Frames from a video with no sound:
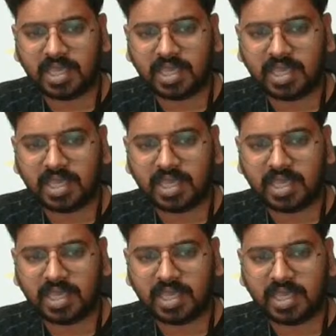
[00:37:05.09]
So
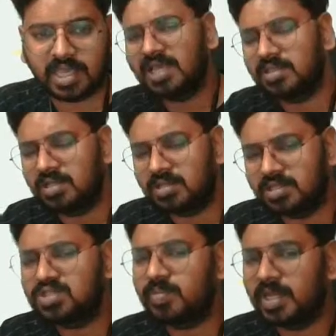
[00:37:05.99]
instead of calling
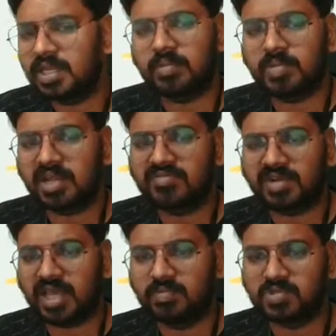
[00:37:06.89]
this many number of
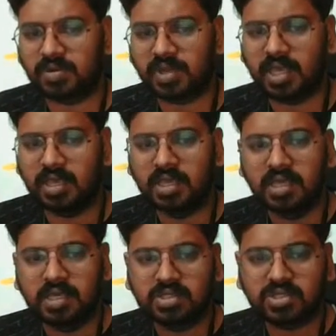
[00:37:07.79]
times, okay,
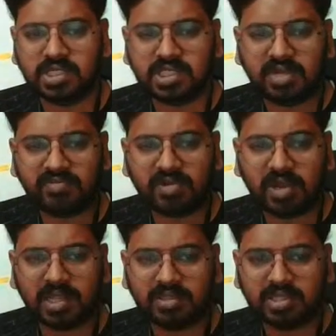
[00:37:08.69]
so instead of
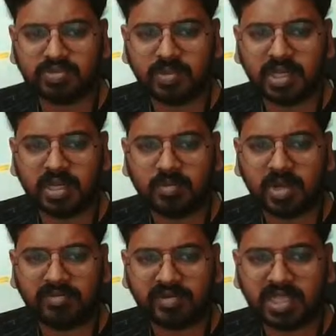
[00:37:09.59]
calling this many number
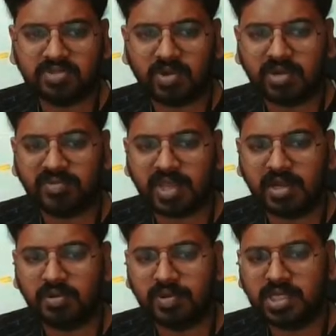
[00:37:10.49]
of times, what we
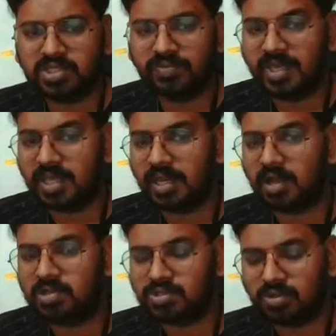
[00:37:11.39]
can do is we can
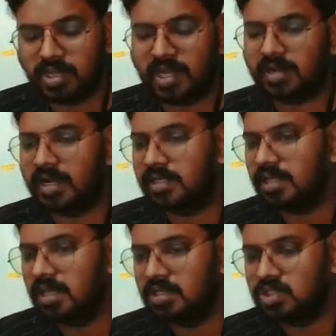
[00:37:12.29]
also iterate
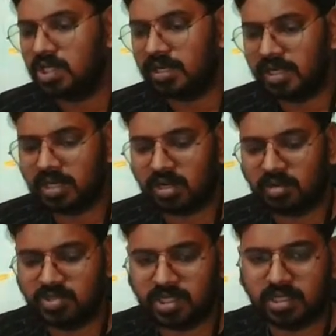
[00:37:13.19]
the generator
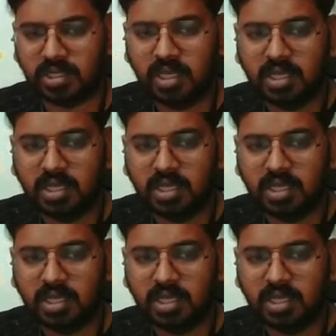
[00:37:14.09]
object.